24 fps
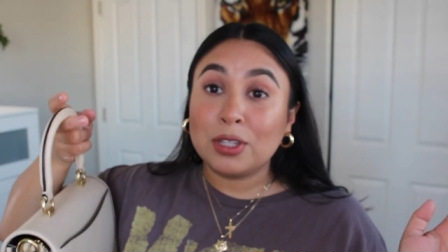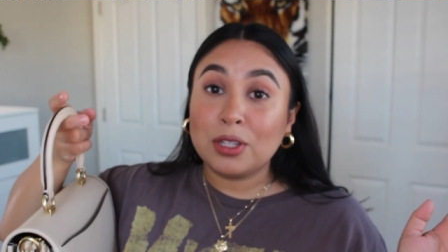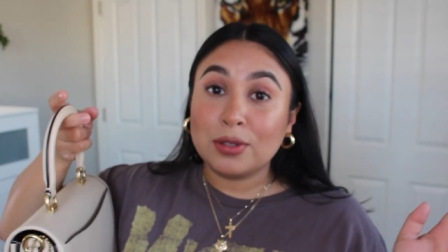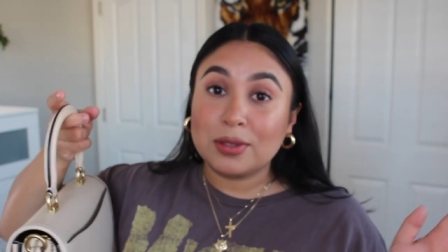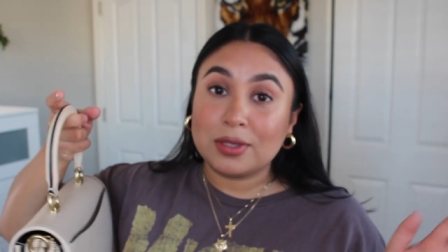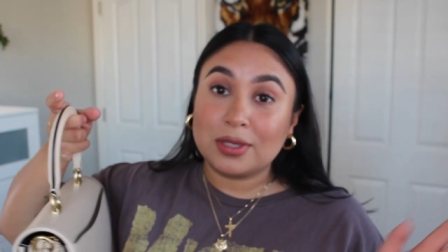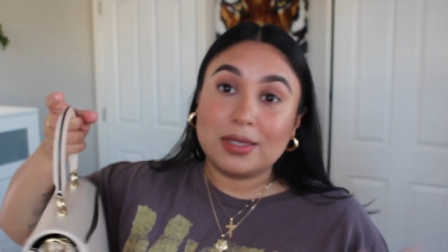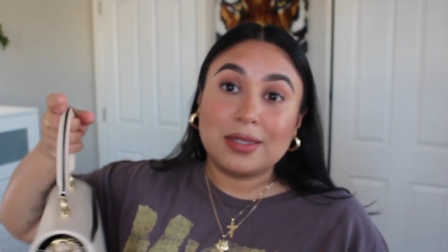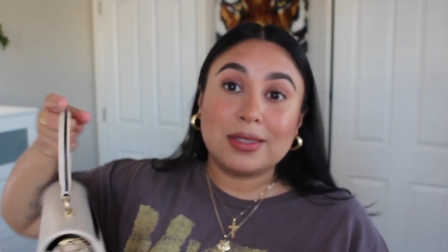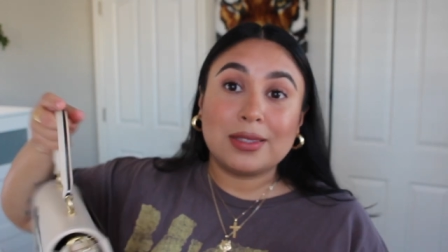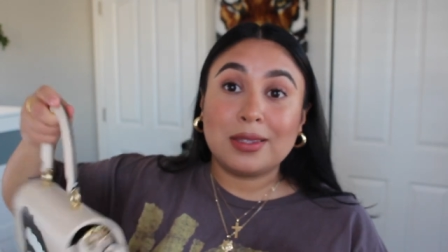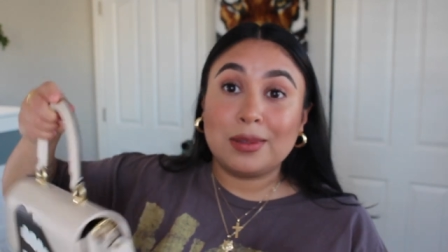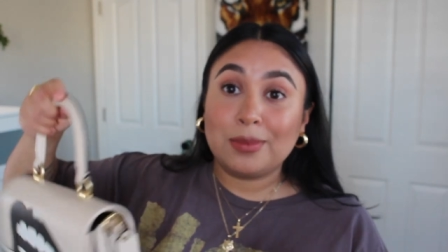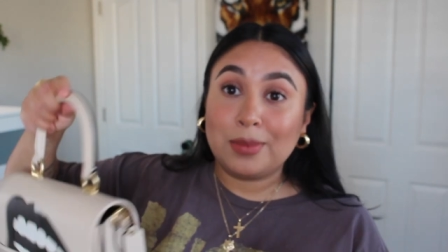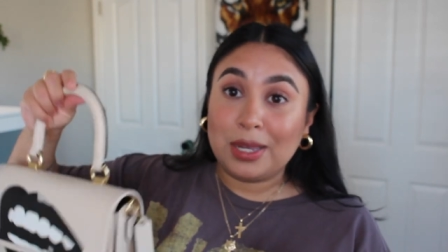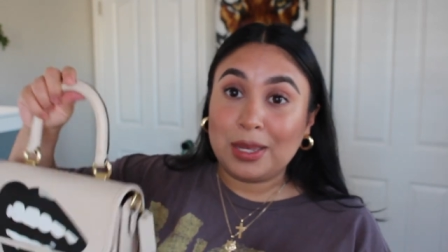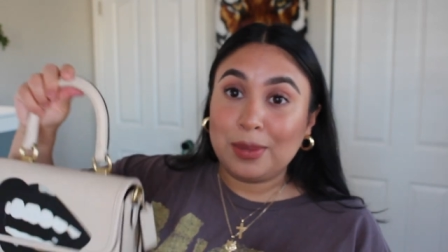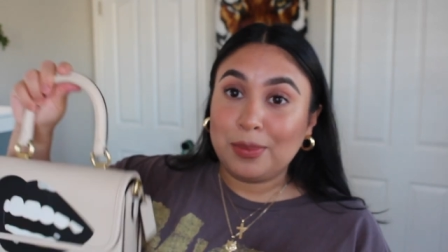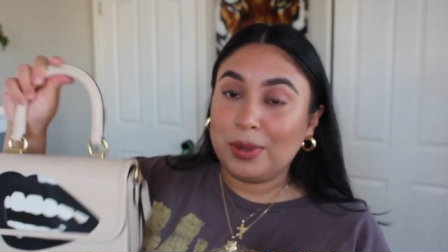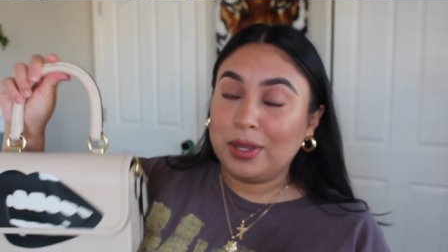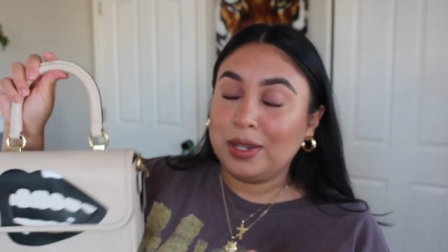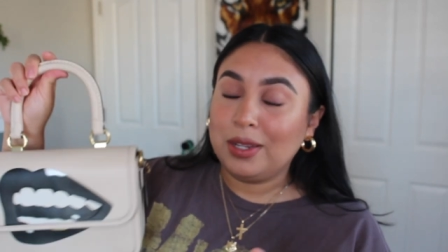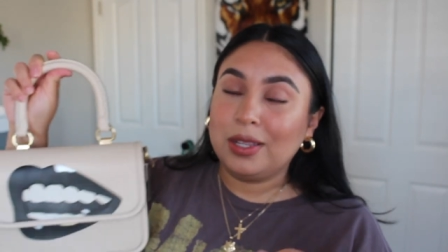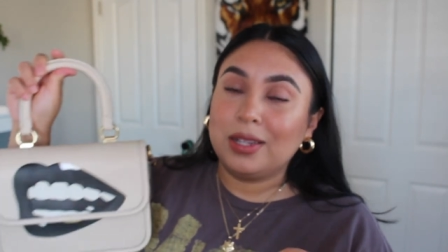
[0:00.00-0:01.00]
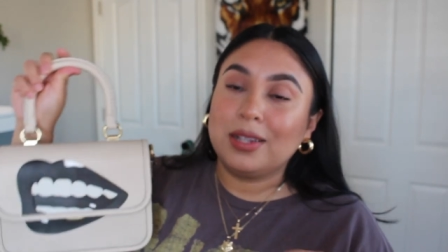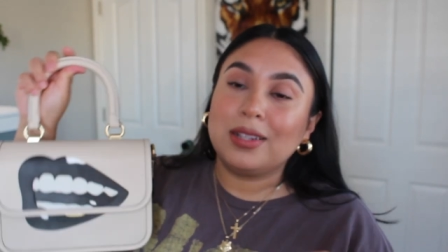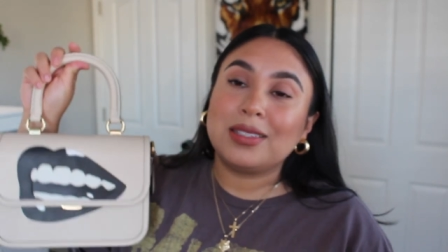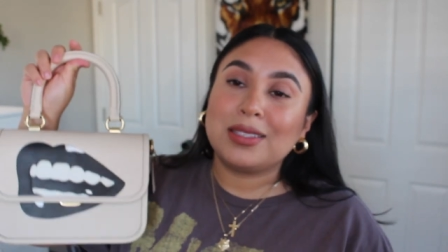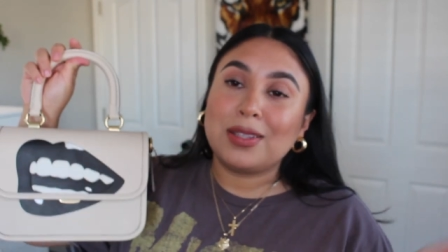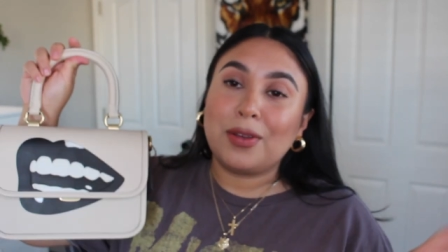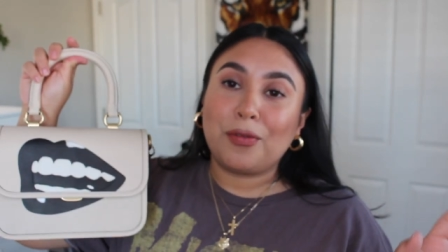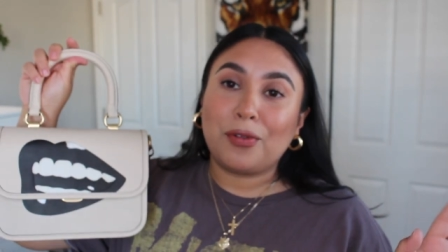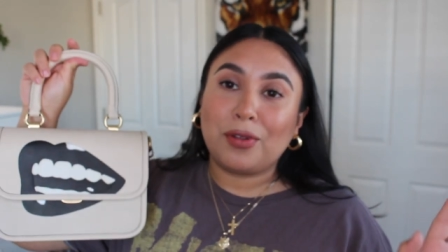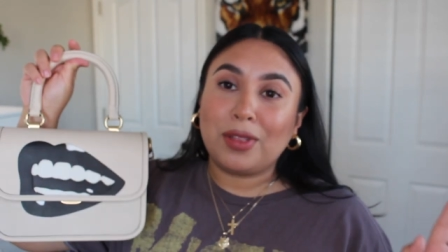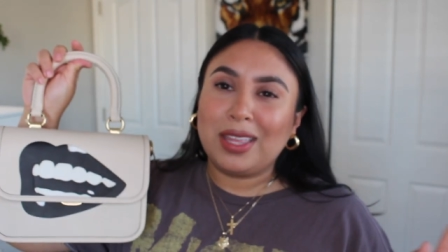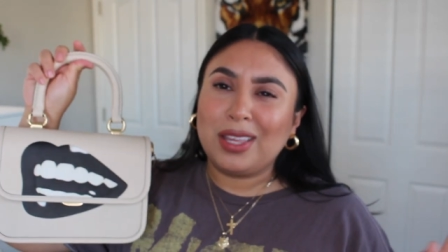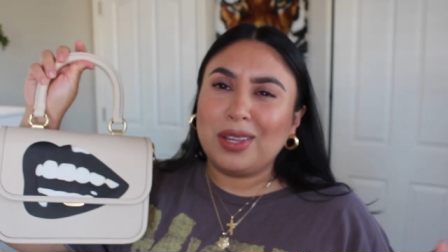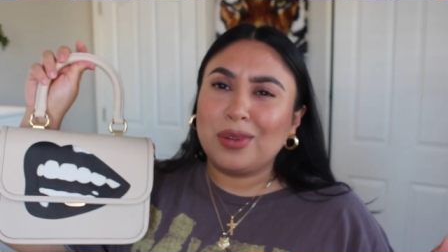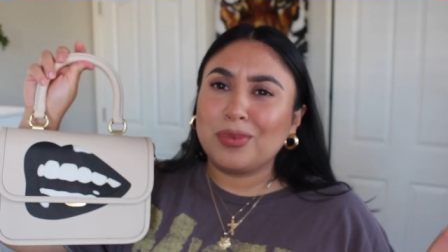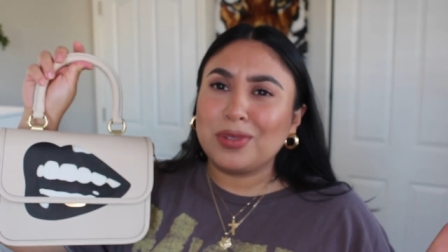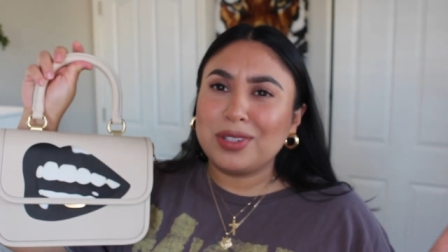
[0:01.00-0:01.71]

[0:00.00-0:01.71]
useless in my opinion except for like